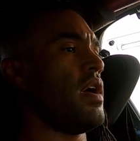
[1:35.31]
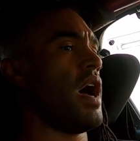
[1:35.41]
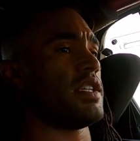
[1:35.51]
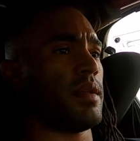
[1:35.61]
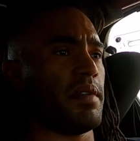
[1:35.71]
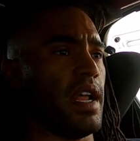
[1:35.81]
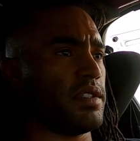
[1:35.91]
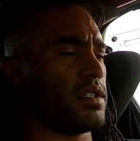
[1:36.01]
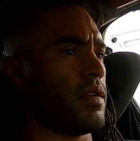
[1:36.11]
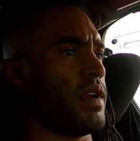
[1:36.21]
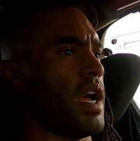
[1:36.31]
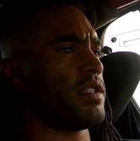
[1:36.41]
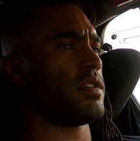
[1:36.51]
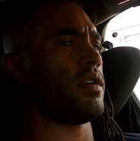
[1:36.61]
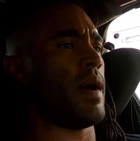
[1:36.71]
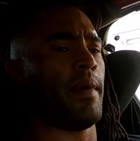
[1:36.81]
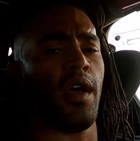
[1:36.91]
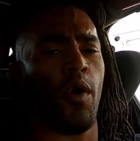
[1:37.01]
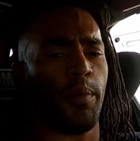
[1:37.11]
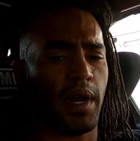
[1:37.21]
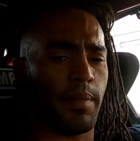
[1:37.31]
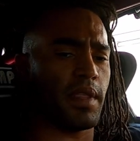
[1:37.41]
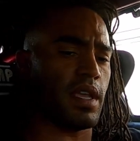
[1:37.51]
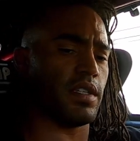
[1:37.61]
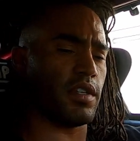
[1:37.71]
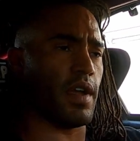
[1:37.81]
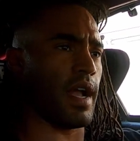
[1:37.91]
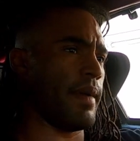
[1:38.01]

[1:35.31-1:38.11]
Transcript: Uh, something else is going on. So I'm gonna open up the E C U.